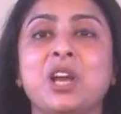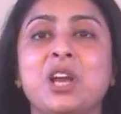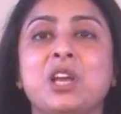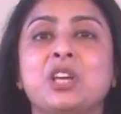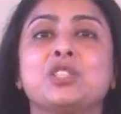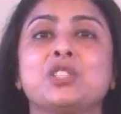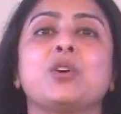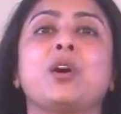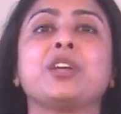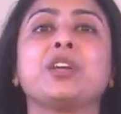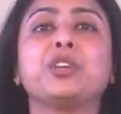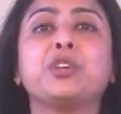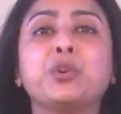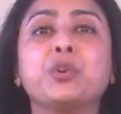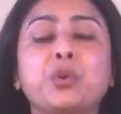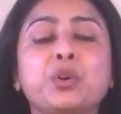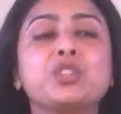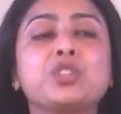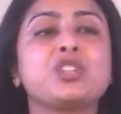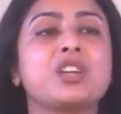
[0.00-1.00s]
So a
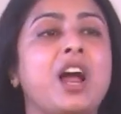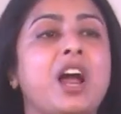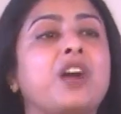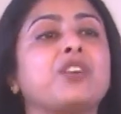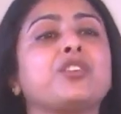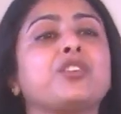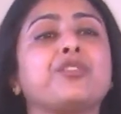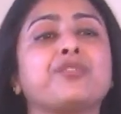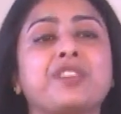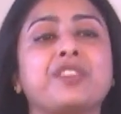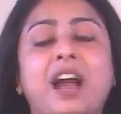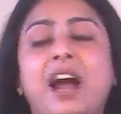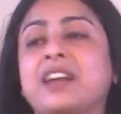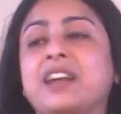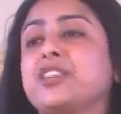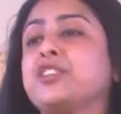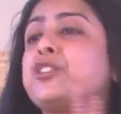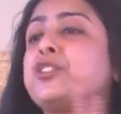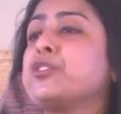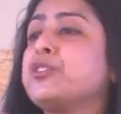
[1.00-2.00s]
huge round of
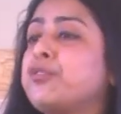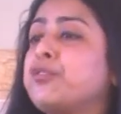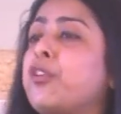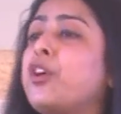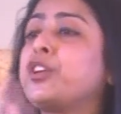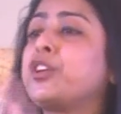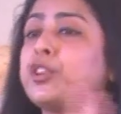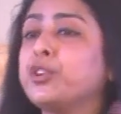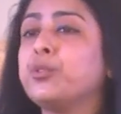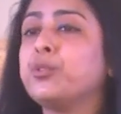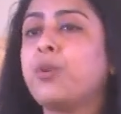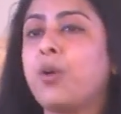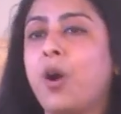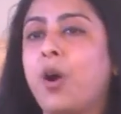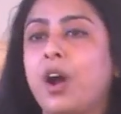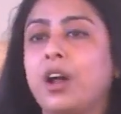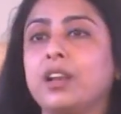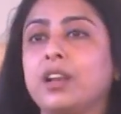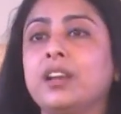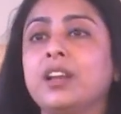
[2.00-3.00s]
gratitude for you
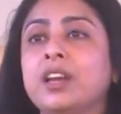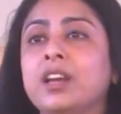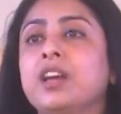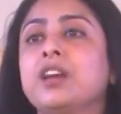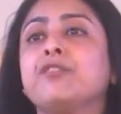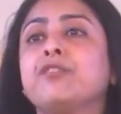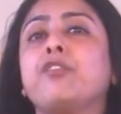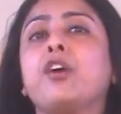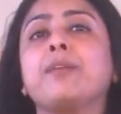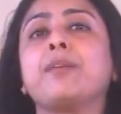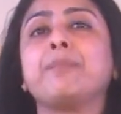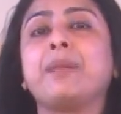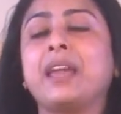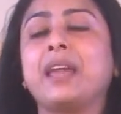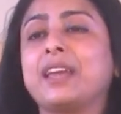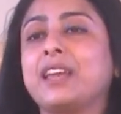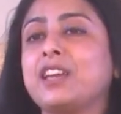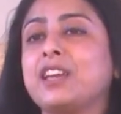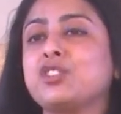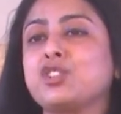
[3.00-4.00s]
all for
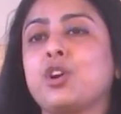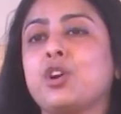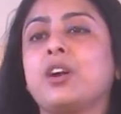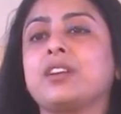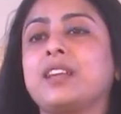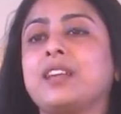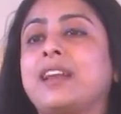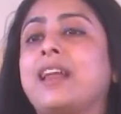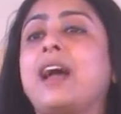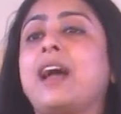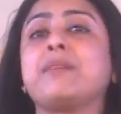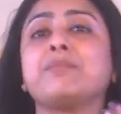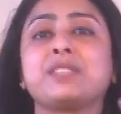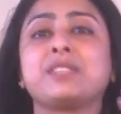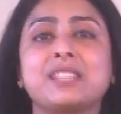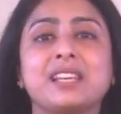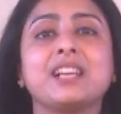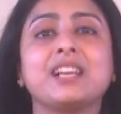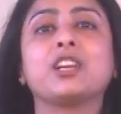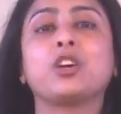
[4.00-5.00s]
making sure that I'm
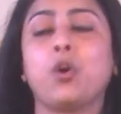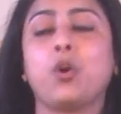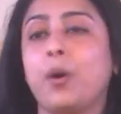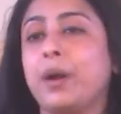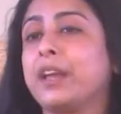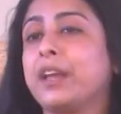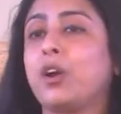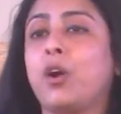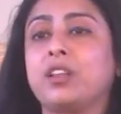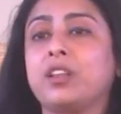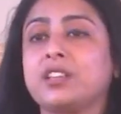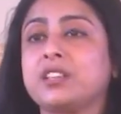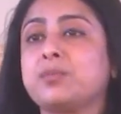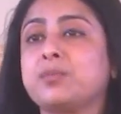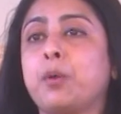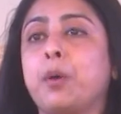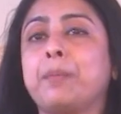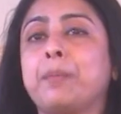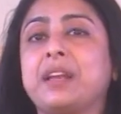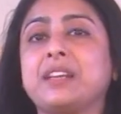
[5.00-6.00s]
still going on this
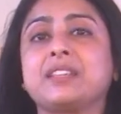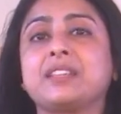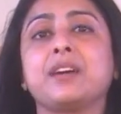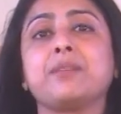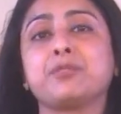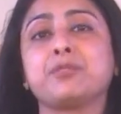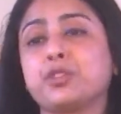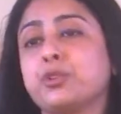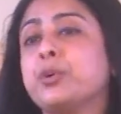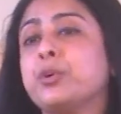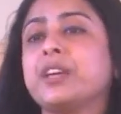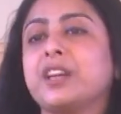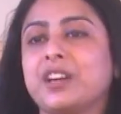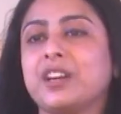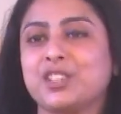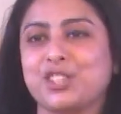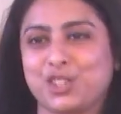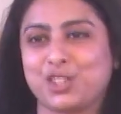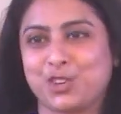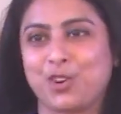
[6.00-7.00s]
momentum 2
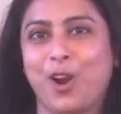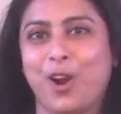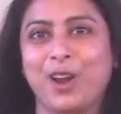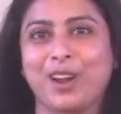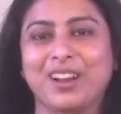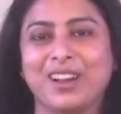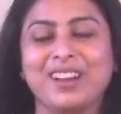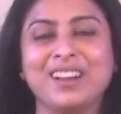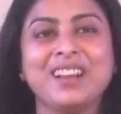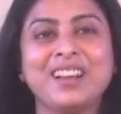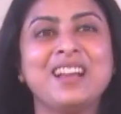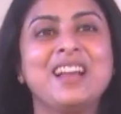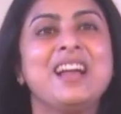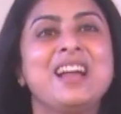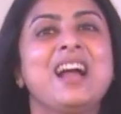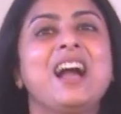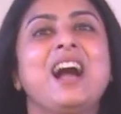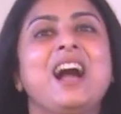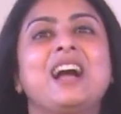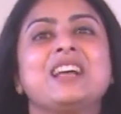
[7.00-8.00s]
years strong.
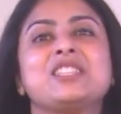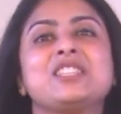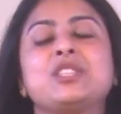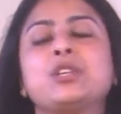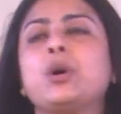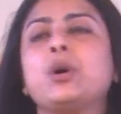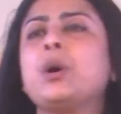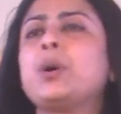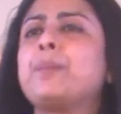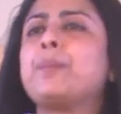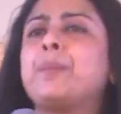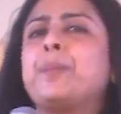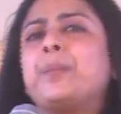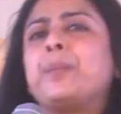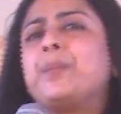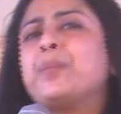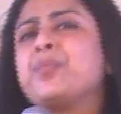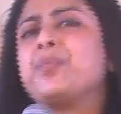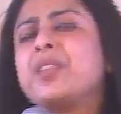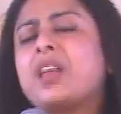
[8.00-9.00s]
So
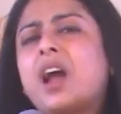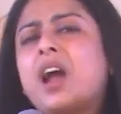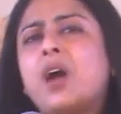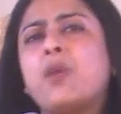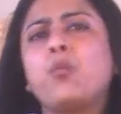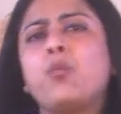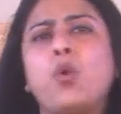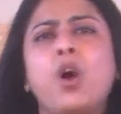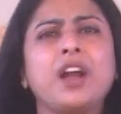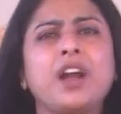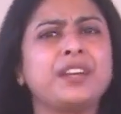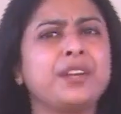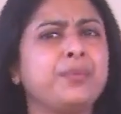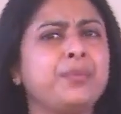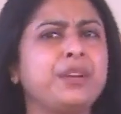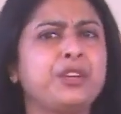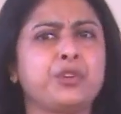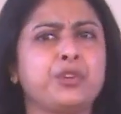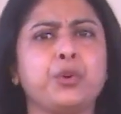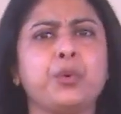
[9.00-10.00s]
what did
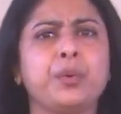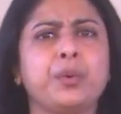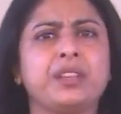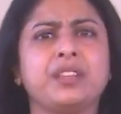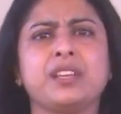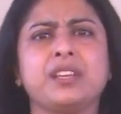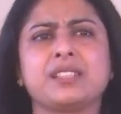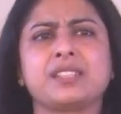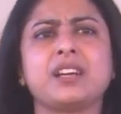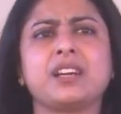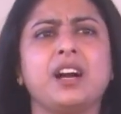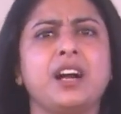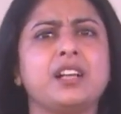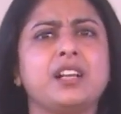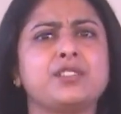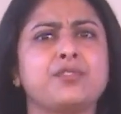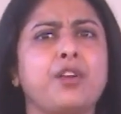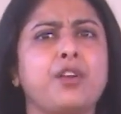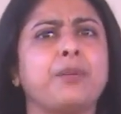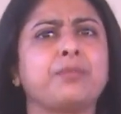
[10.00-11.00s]
we do with these
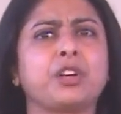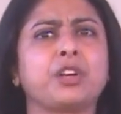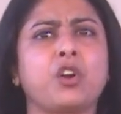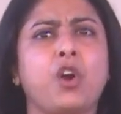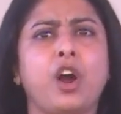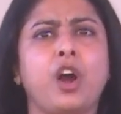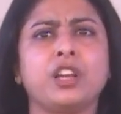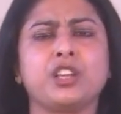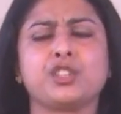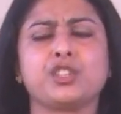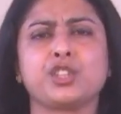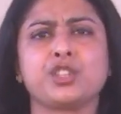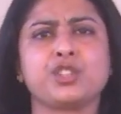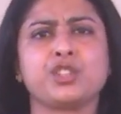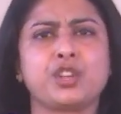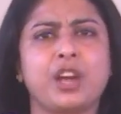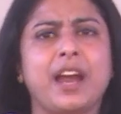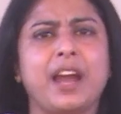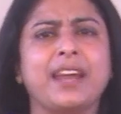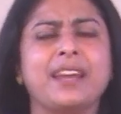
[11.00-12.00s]
girls from the colleges,
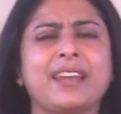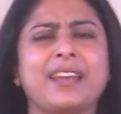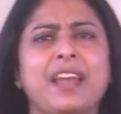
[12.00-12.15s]
right?